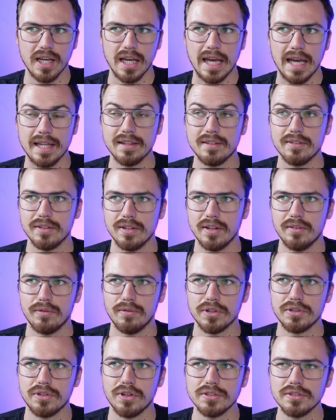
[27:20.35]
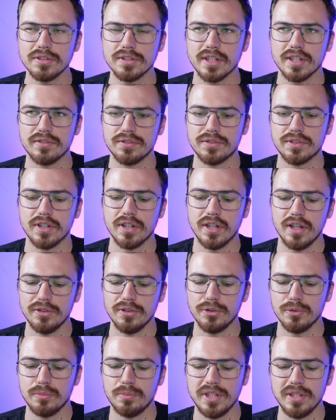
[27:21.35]
And what you also said with the
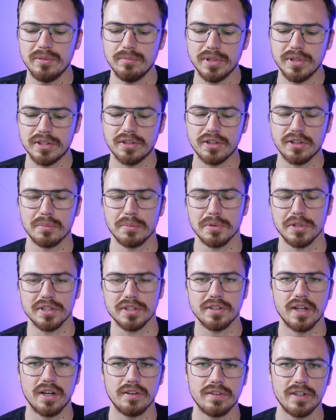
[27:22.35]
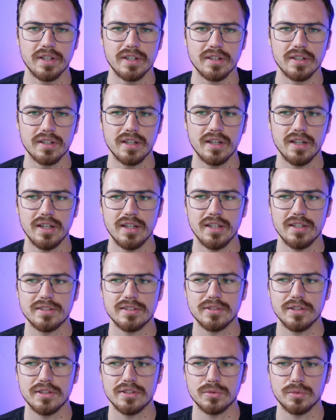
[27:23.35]
European Bitcoin community, I think uh, it's
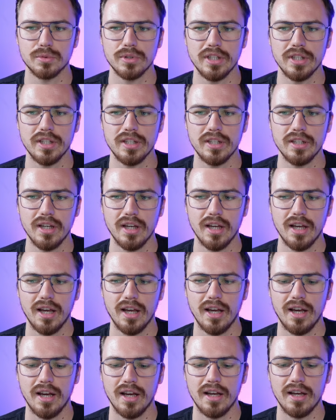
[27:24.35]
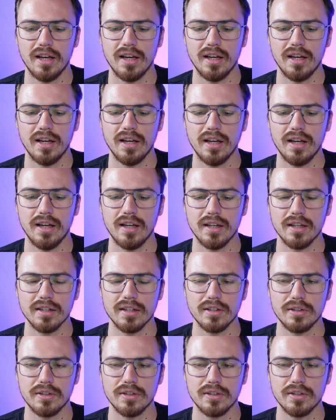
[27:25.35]
it's really uh, uh,